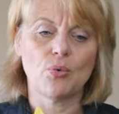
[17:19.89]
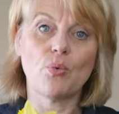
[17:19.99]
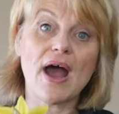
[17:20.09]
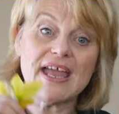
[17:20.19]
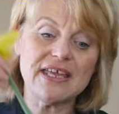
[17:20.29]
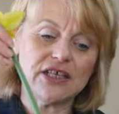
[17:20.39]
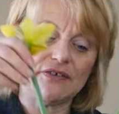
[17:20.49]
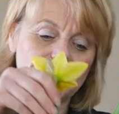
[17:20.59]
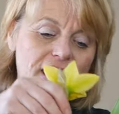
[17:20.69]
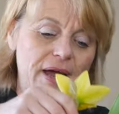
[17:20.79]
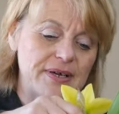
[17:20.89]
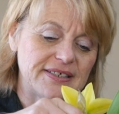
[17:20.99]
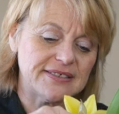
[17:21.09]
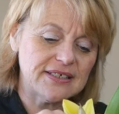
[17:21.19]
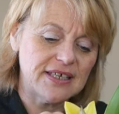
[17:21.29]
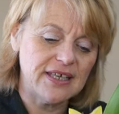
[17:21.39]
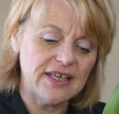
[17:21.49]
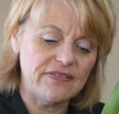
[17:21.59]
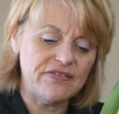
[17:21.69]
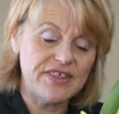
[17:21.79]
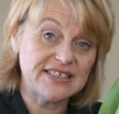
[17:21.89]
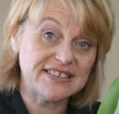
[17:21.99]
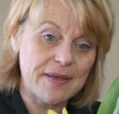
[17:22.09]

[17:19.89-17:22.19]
why the flowers in this